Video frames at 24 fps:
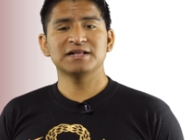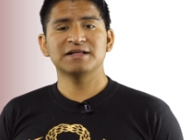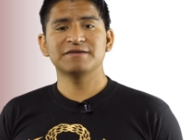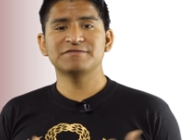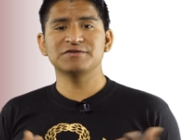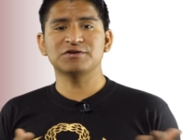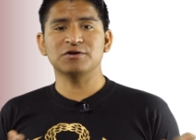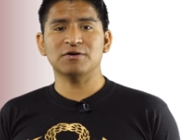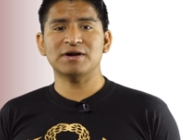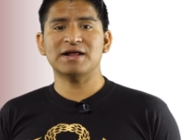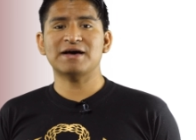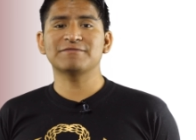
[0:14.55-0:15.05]
If
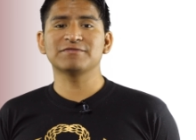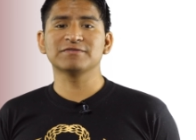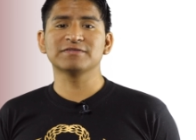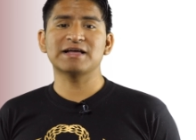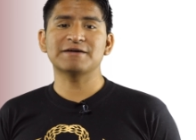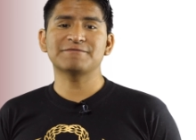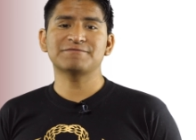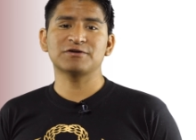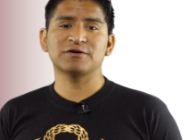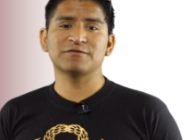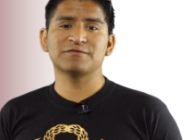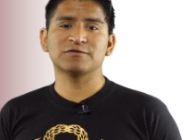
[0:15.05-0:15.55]
you don't have
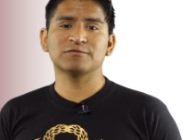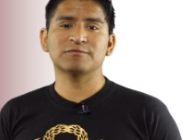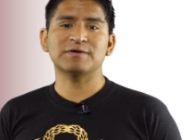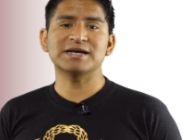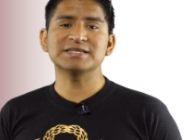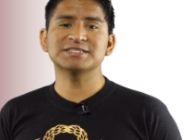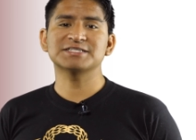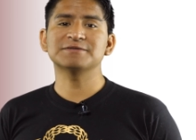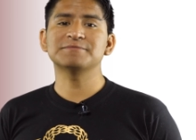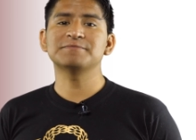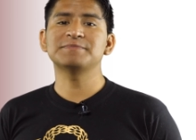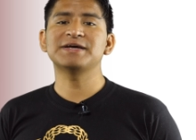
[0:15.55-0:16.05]
leftover
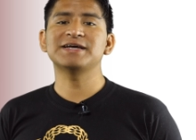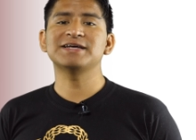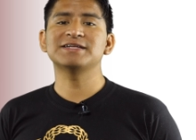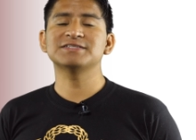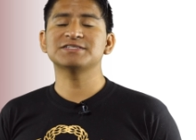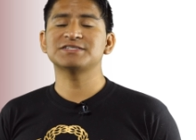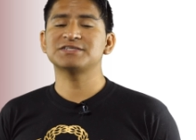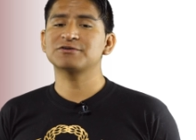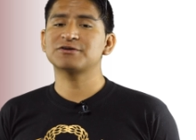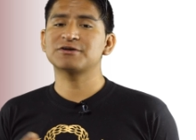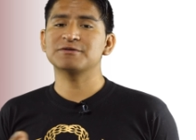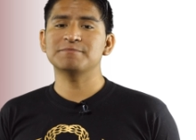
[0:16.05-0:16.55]
rice and
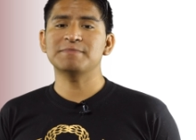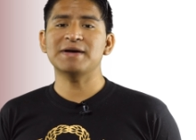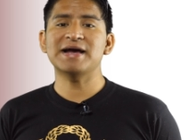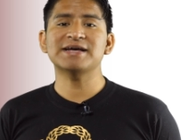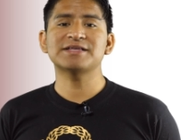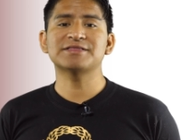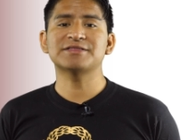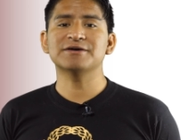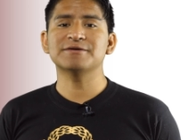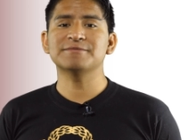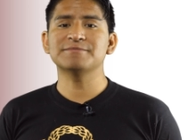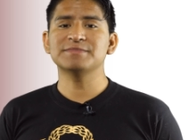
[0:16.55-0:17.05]
beans, you can
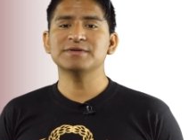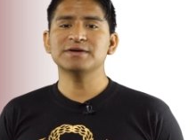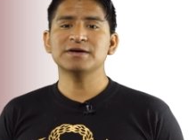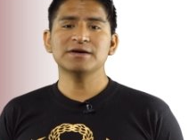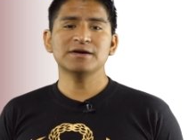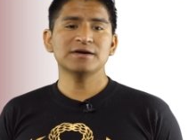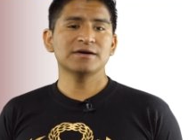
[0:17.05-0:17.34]
make them